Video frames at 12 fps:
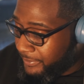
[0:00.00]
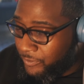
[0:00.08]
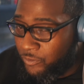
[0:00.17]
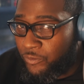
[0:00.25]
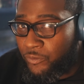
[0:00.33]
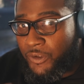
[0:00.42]

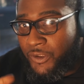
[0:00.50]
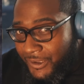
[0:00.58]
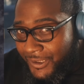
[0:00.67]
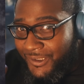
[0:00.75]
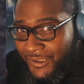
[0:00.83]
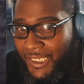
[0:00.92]
who
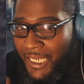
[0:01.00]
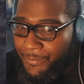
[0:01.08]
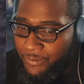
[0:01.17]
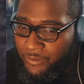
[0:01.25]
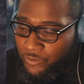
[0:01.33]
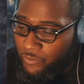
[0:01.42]
just got
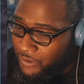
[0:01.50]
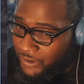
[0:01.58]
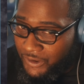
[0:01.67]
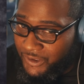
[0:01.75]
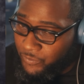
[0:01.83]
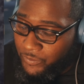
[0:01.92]
Pro Tools and
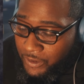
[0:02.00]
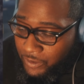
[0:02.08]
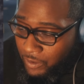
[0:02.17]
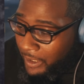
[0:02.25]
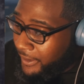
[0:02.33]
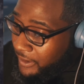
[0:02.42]
just want to know
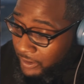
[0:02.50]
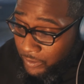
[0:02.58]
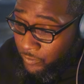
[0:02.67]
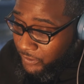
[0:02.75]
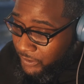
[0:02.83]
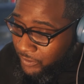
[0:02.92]
how to
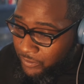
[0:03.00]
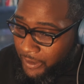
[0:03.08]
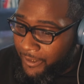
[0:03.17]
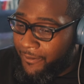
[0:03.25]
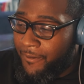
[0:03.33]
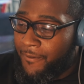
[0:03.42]
use it.
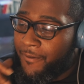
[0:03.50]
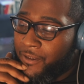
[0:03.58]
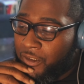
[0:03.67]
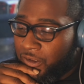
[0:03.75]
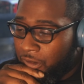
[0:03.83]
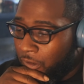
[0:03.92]
Okay.
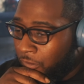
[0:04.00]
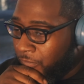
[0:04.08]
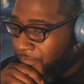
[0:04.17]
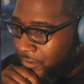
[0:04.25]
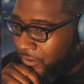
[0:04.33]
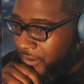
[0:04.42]

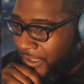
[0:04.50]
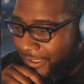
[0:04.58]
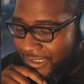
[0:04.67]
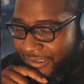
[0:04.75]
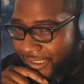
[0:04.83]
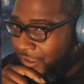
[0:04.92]
So, and like
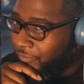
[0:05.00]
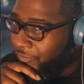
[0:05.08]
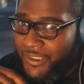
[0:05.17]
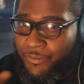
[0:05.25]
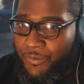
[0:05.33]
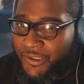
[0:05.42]
I said, over
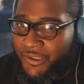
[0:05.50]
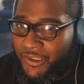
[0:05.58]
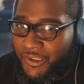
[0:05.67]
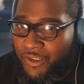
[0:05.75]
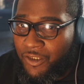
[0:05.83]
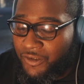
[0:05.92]
here, we
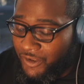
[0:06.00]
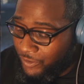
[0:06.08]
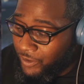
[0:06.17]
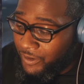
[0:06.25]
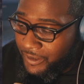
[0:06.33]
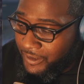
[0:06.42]
teaching y'all
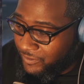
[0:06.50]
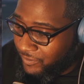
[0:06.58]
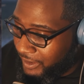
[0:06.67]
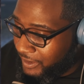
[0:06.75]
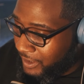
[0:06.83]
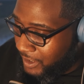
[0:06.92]
shortcuts,
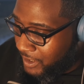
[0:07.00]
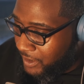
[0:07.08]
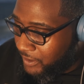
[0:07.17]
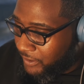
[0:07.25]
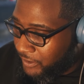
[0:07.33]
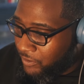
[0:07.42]
right?
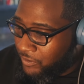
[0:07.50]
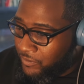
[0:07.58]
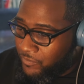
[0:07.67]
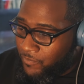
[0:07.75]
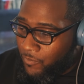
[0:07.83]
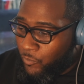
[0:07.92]

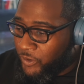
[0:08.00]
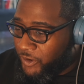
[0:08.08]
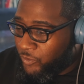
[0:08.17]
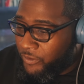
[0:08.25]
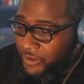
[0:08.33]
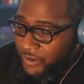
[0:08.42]
So what
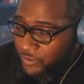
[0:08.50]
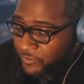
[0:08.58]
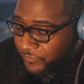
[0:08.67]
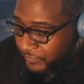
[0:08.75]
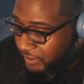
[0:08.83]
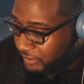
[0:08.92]
you want to do
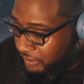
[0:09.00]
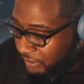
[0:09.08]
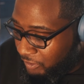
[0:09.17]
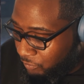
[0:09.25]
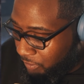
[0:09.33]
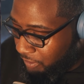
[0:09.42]
first is
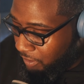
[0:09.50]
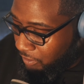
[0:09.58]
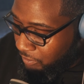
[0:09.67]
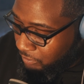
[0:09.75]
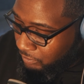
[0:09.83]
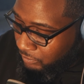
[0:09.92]
you want to
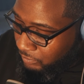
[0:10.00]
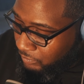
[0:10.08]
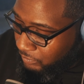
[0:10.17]
hold